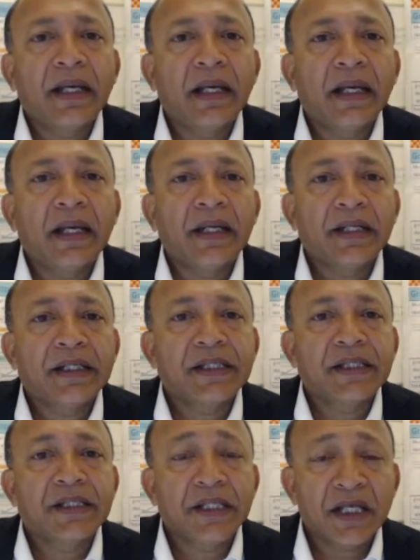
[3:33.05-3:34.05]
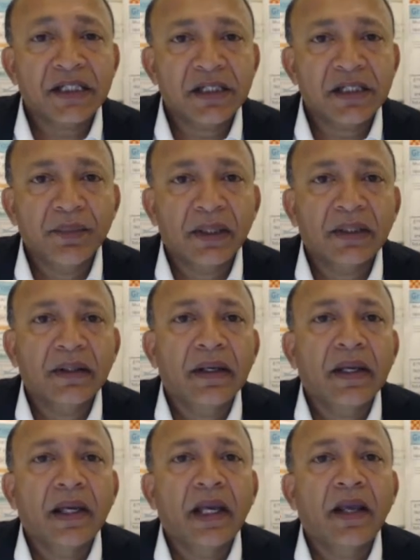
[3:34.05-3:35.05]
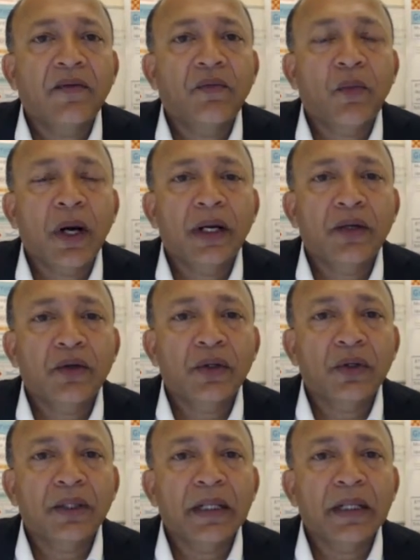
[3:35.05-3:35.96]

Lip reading: it is testable if one could